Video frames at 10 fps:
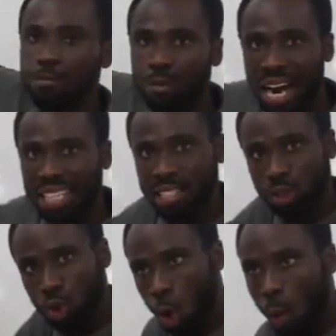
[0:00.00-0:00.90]
price
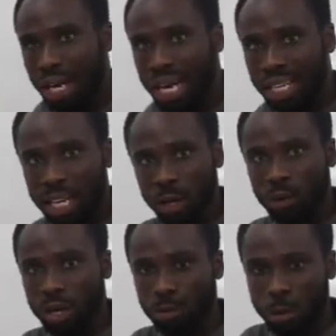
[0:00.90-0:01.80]
is lower than the
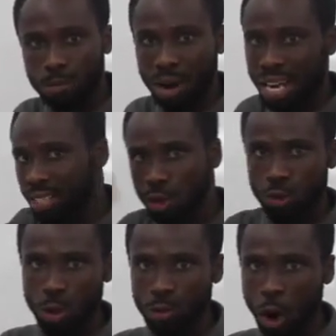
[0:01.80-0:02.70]
equilibrium price, then
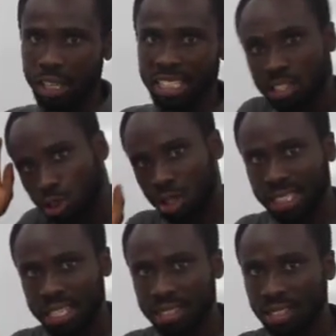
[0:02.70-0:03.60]
you move on. It is
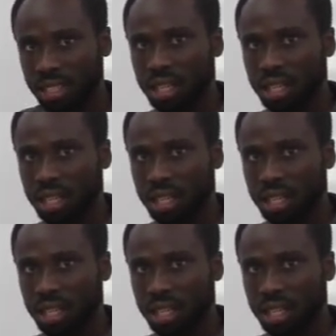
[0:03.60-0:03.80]
shortage.